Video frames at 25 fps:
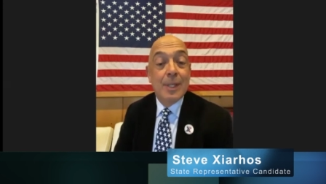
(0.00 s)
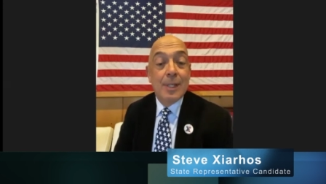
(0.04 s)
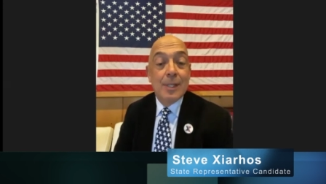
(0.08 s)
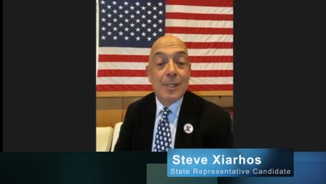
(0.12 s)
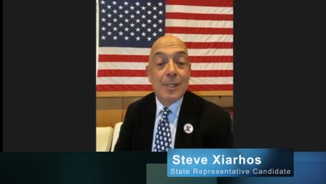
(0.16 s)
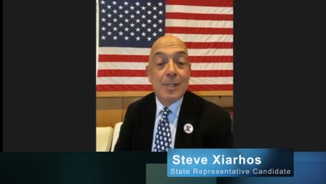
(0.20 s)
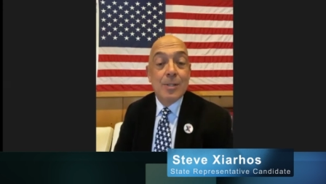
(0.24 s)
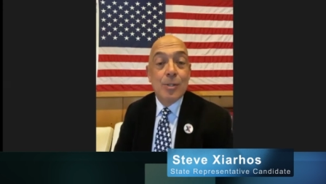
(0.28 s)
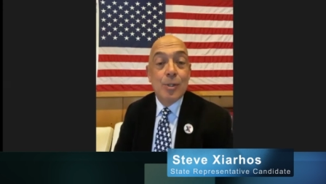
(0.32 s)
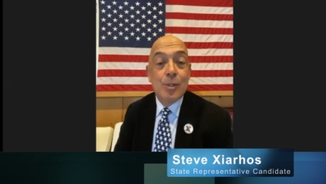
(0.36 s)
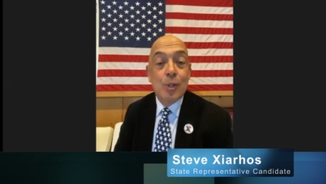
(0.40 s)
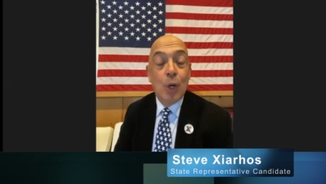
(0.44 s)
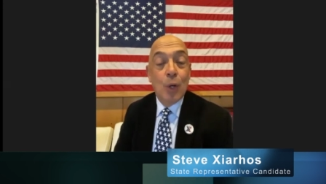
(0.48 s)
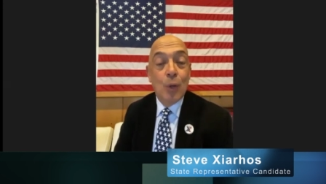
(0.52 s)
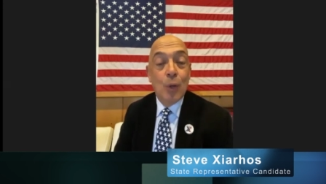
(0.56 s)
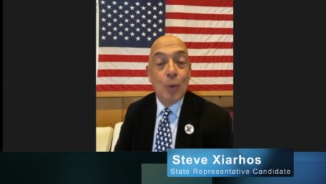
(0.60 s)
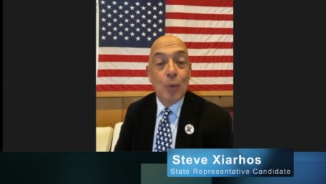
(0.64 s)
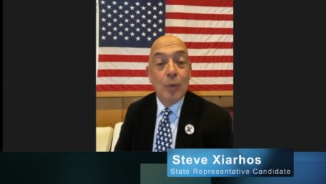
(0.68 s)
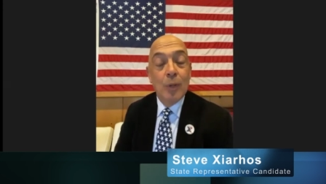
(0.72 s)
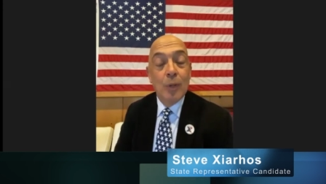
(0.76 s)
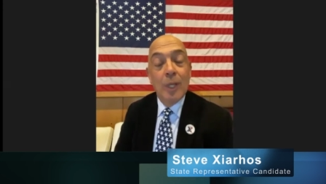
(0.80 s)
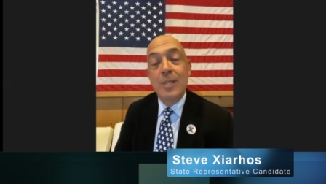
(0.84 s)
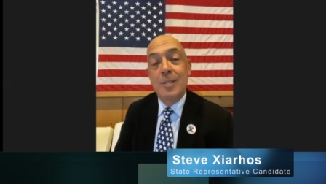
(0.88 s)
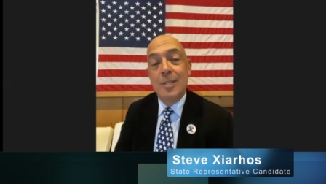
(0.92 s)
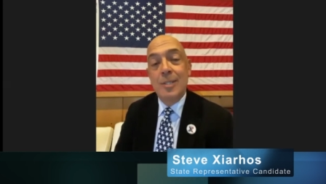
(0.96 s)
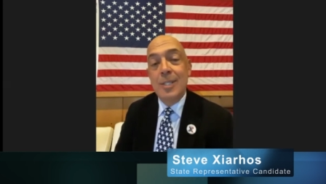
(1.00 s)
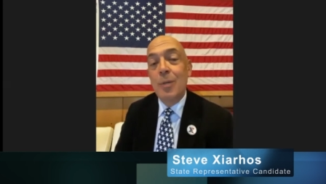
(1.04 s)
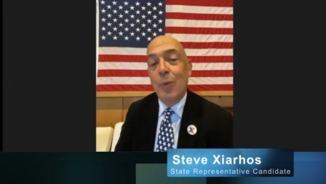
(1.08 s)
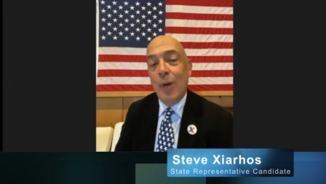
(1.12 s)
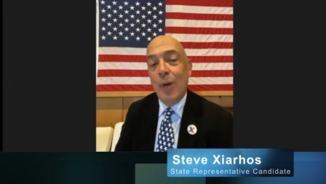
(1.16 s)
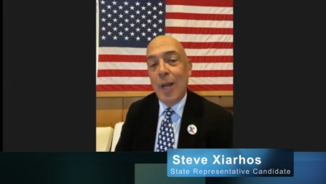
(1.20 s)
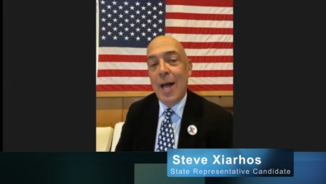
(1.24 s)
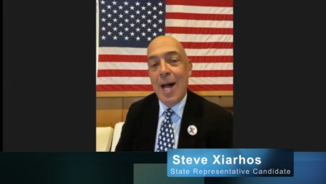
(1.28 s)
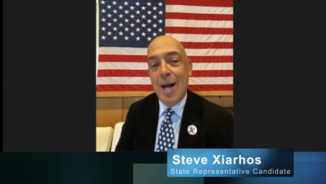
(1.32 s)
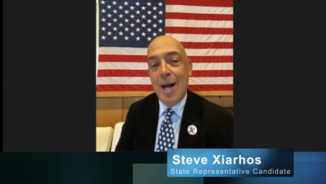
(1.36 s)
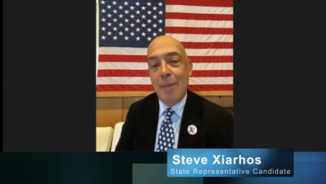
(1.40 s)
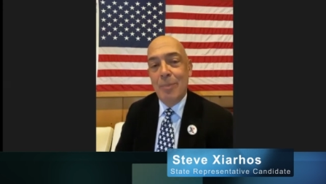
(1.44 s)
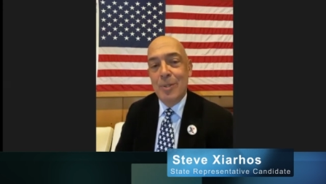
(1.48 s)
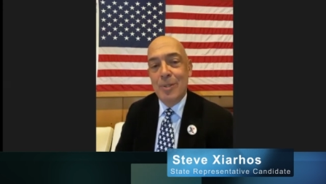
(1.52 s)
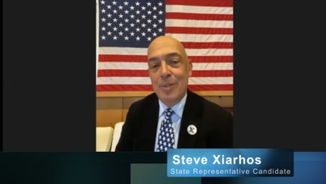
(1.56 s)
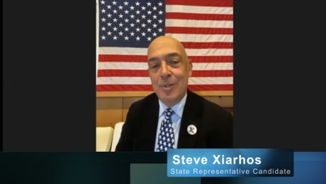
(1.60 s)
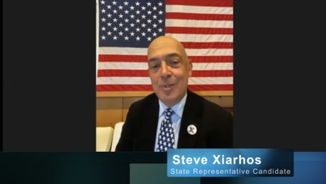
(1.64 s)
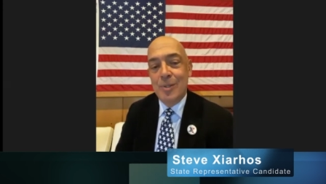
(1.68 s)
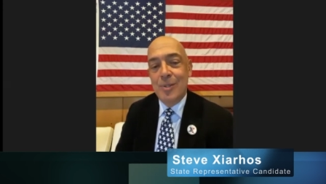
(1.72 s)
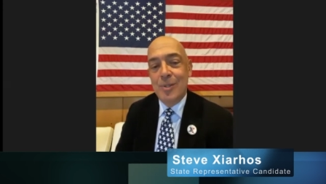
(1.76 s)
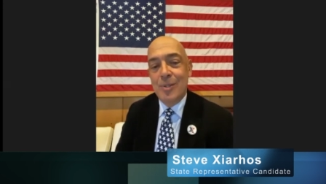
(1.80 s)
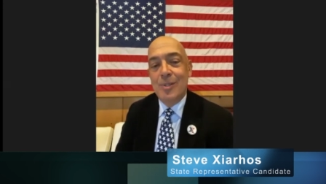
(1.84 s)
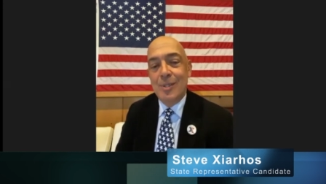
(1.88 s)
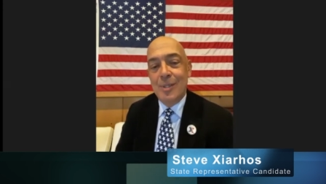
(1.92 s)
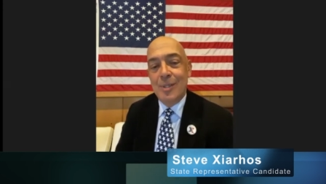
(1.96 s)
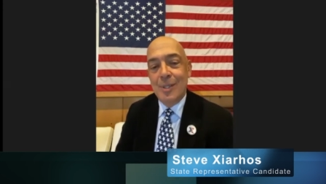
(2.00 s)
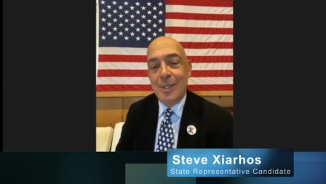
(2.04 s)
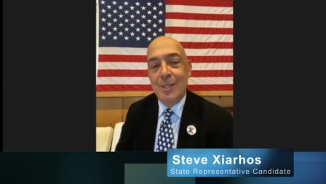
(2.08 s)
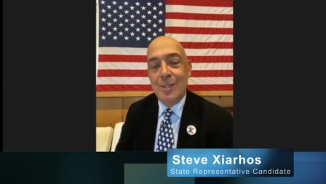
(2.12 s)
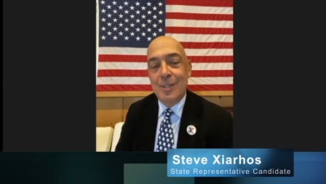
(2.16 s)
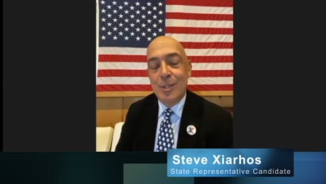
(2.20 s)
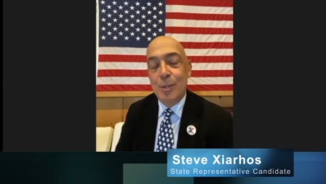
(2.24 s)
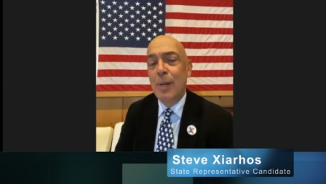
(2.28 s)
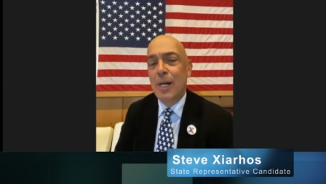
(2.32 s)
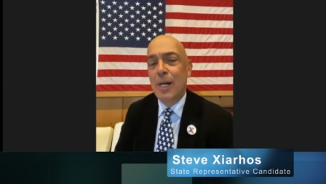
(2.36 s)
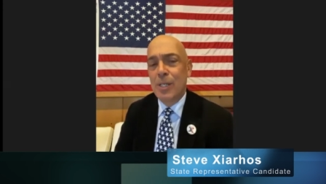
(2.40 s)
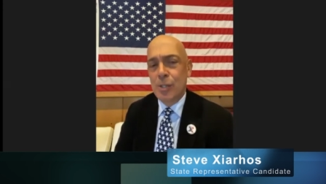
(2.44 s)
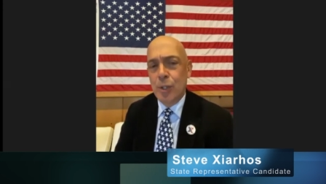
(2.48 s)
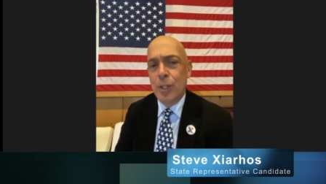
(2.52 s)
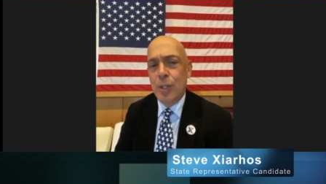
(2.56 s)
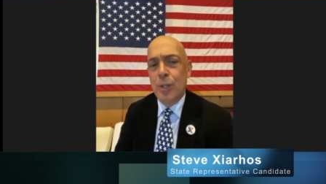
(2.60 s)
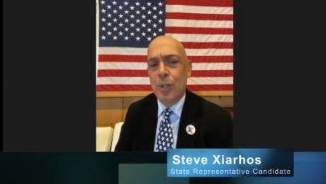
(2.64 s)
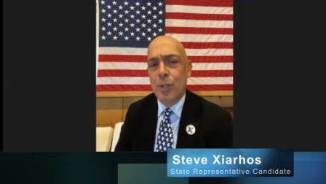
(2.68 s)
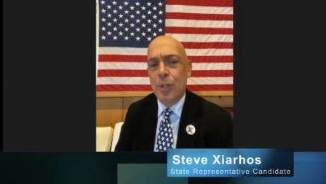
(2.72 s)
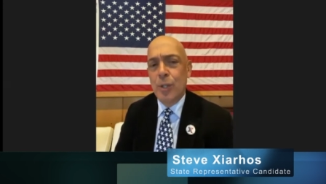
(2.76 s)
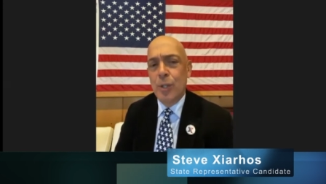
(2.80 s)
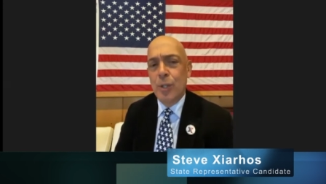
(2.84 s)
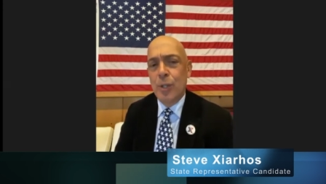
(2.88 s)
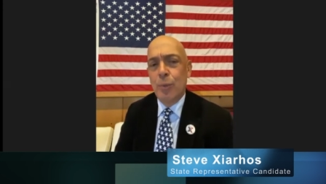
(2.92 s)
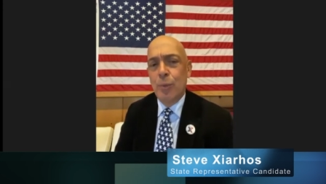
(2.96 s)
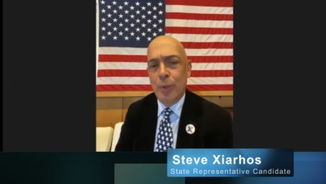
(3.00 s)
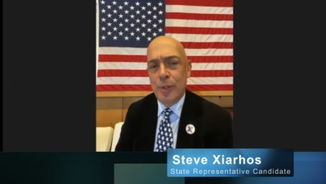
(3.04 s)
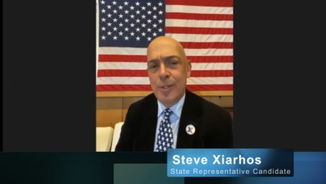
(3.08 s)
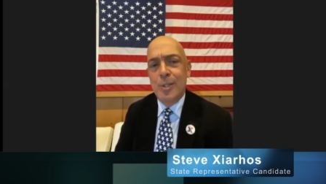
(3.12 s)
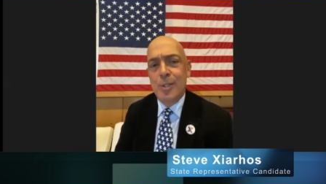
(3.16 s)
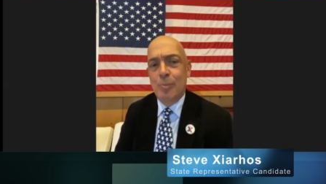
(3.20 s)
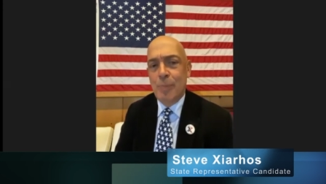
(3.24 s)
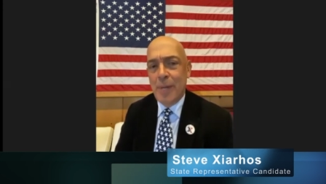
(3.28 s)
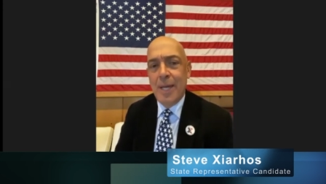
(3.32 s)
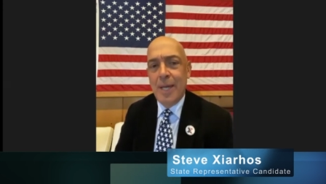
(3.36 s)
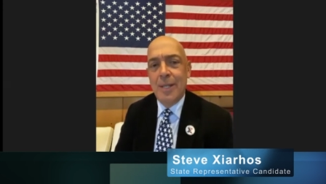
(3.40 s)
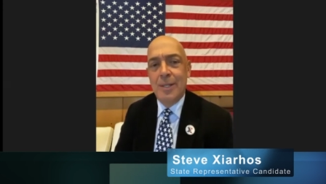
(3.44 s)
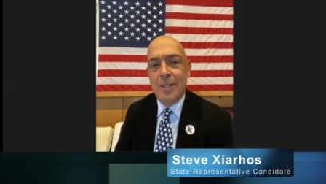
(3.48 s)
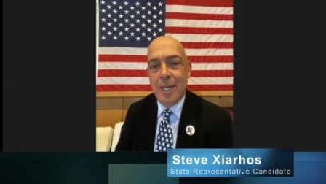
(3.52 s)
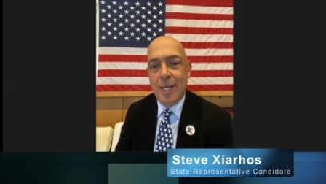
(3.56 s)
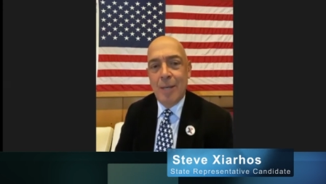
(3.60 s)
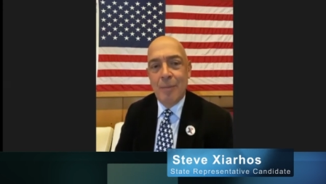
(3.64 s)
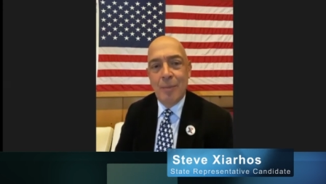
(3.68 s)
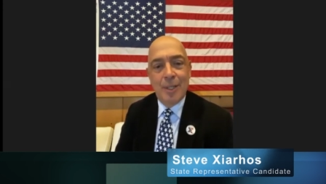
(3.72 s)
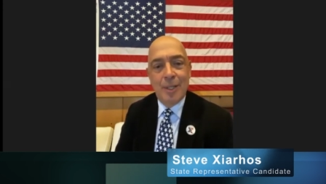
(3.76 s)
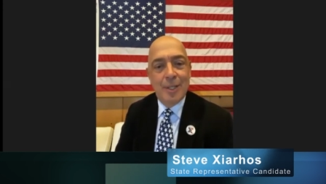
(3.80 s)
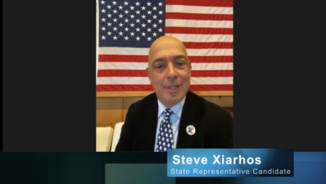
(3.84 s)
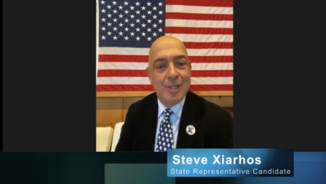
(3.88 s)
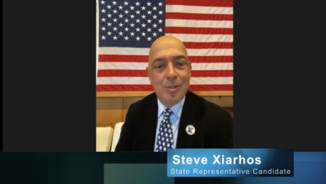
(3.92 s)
So let's see what happens, especially with this pandemic.